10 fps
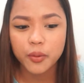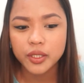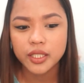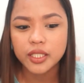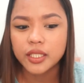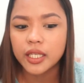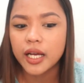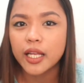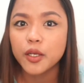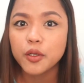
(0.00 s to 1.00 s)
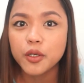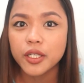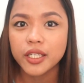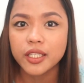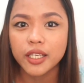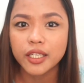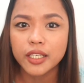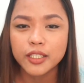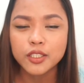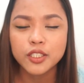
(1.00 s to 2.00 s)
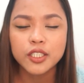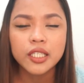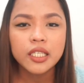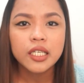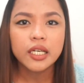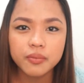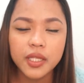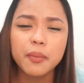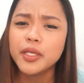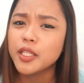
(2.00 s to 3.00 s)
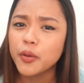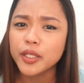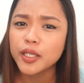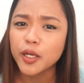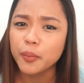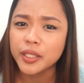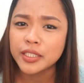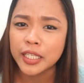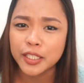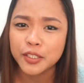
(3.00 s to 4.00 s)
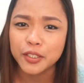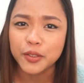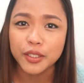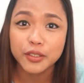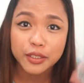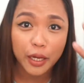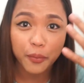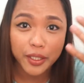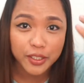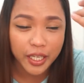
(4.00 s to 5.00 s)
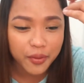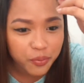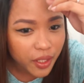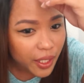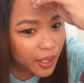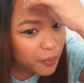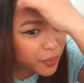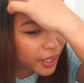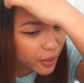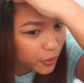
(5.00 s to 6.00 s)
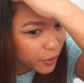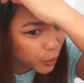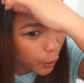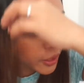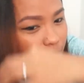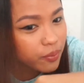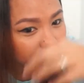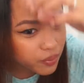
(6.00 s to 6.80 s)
tawag dyan in Tagalog or in English. Let me know in the comment section kung anong tawag dyan. Pero yun.